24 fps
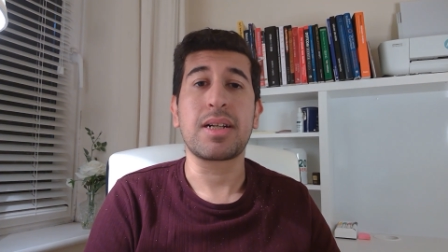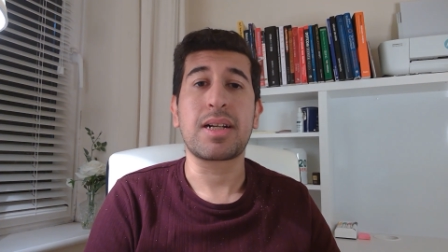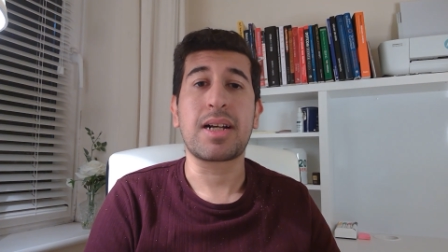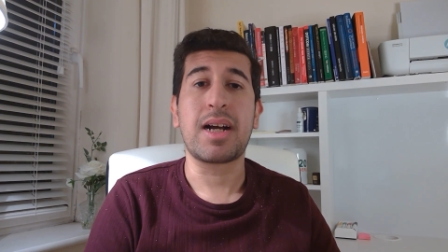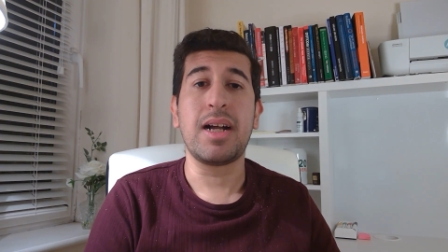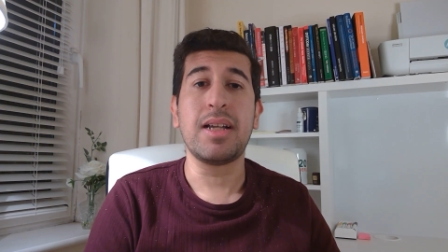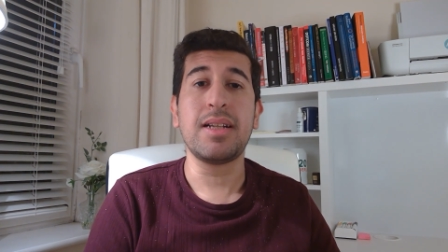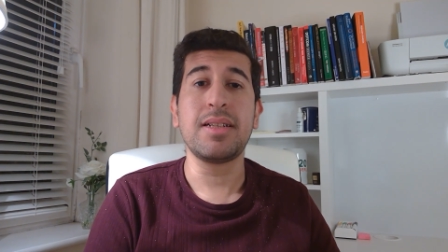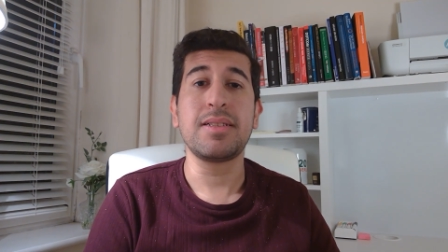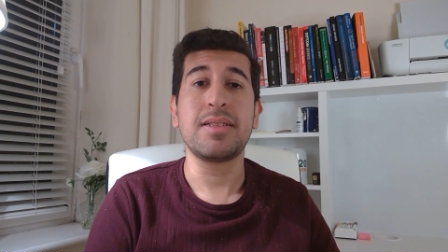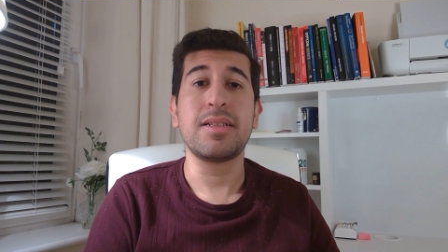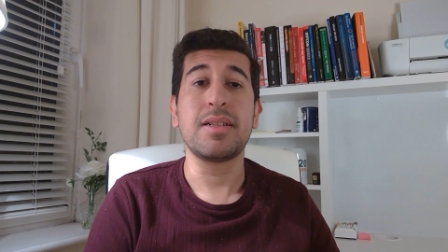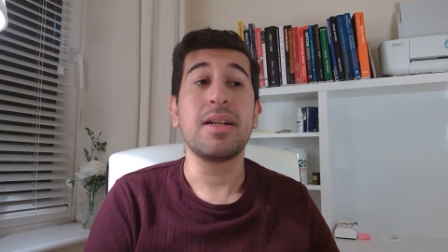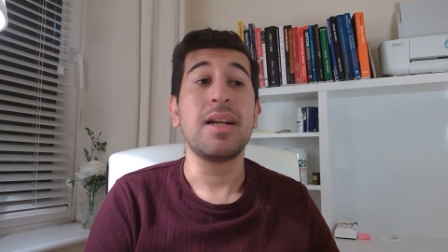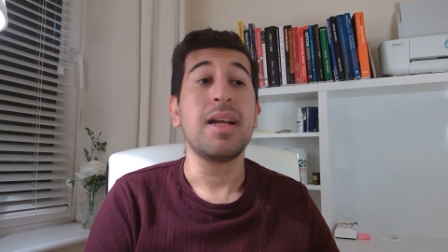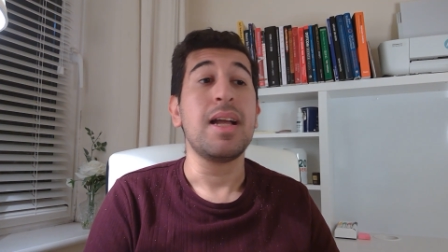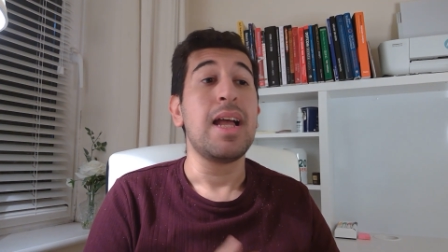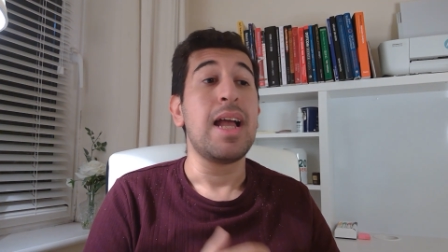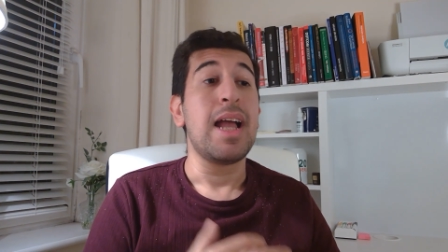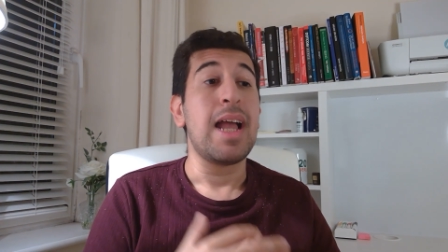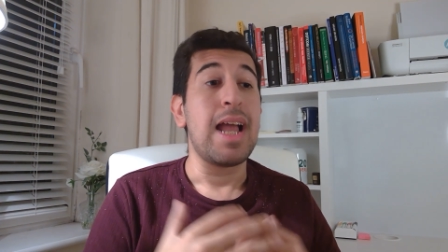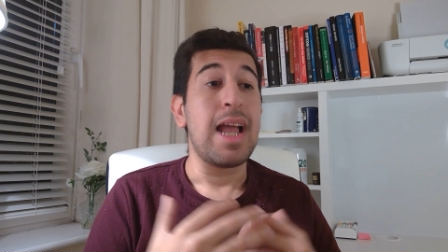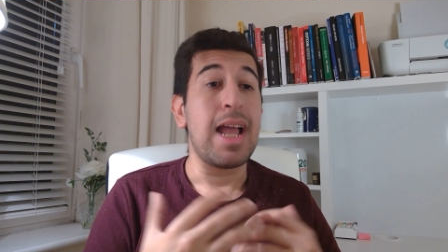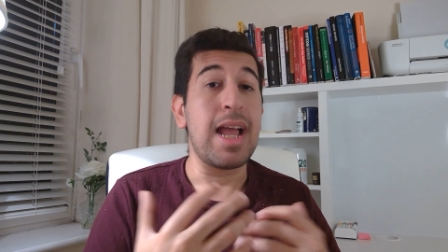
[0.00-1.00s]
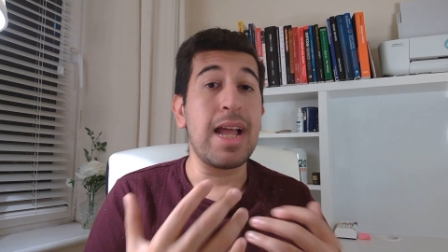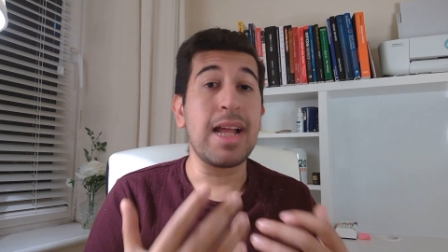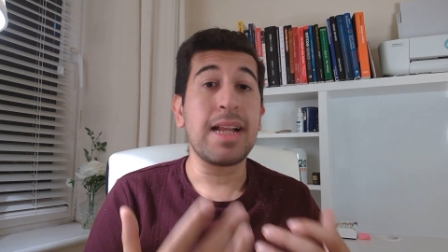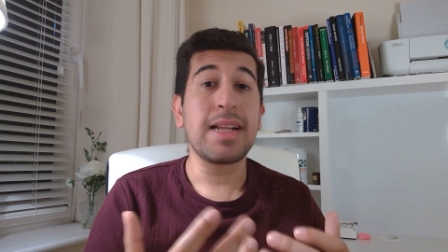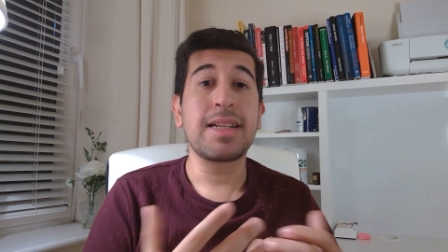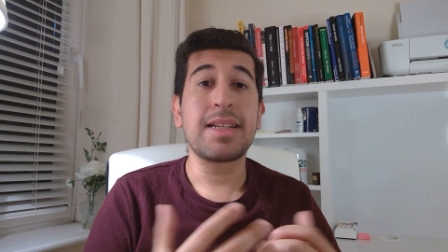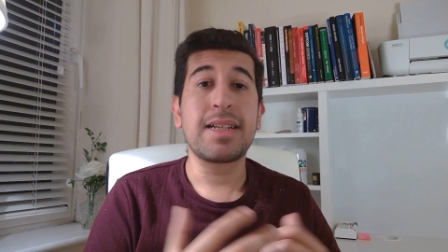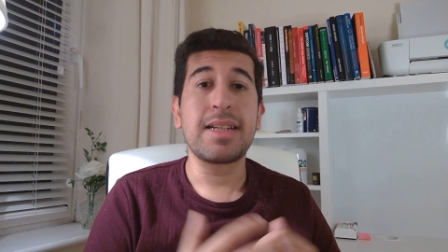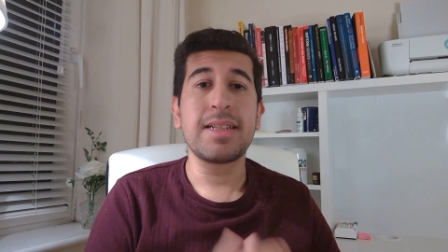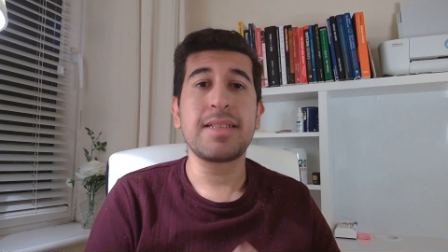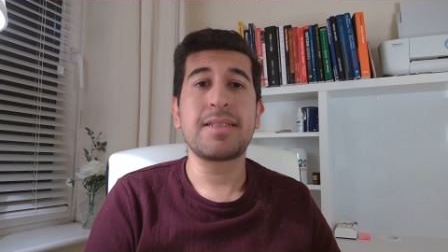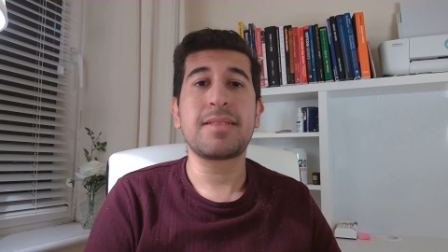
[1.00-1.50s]
calendar
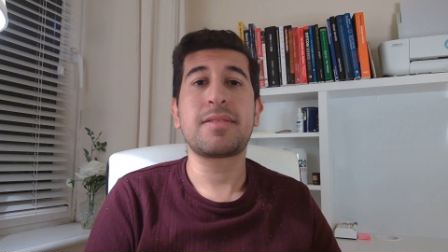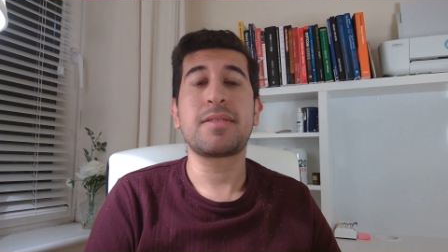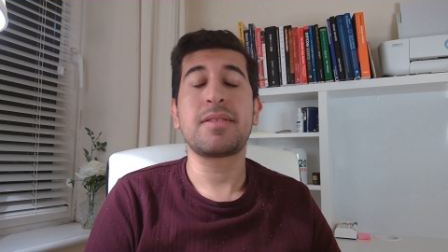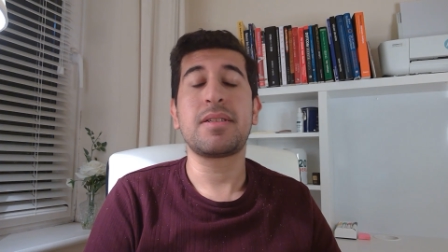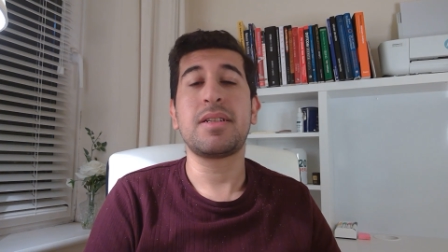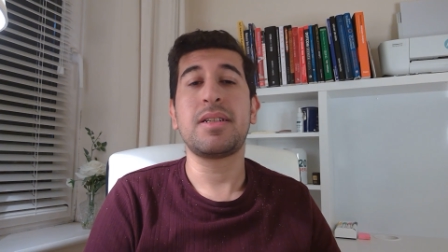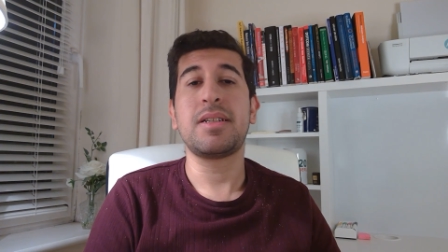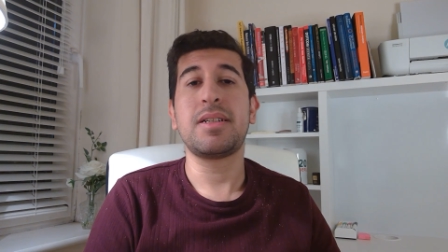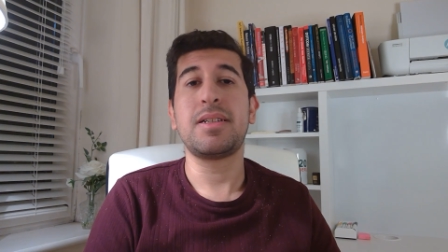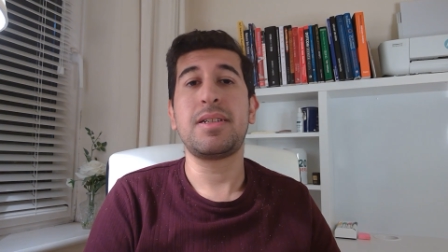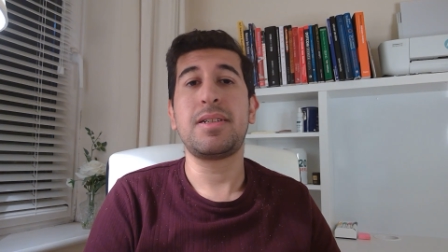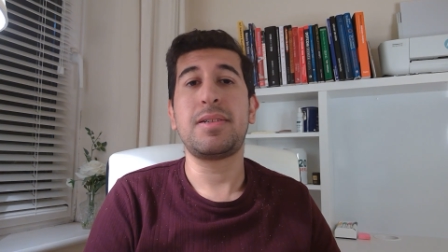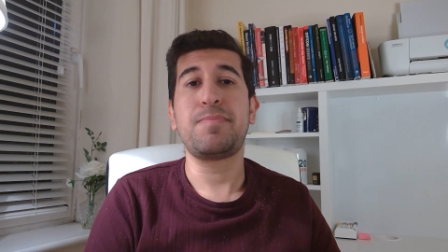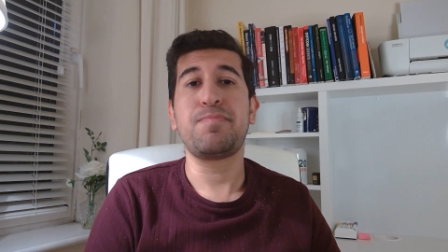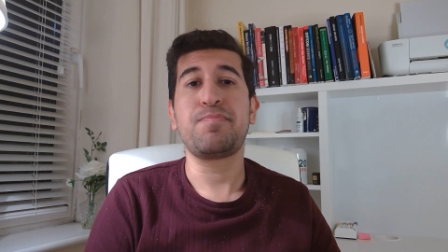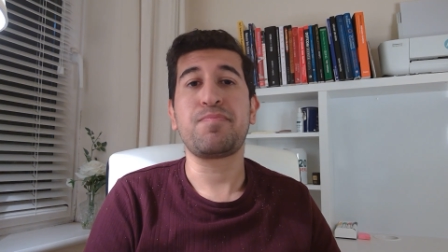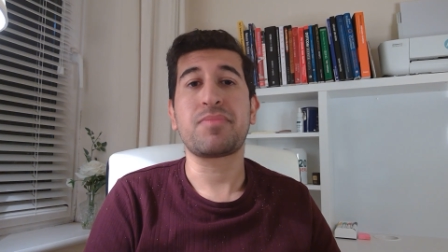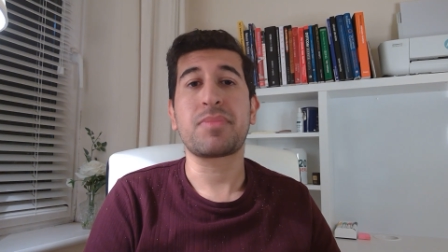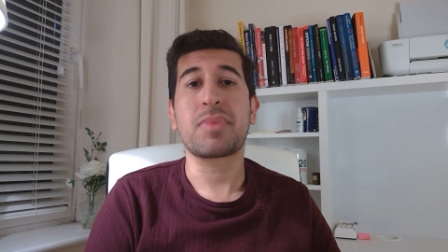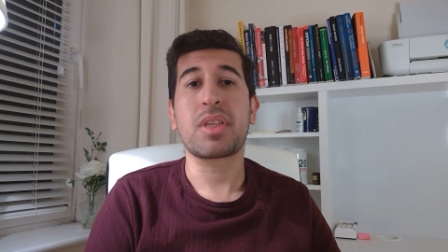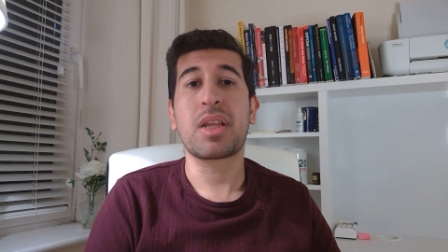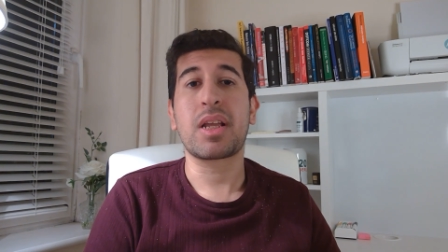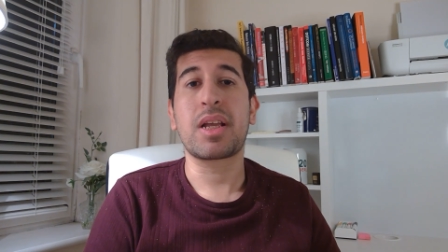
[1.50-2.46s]
and get um,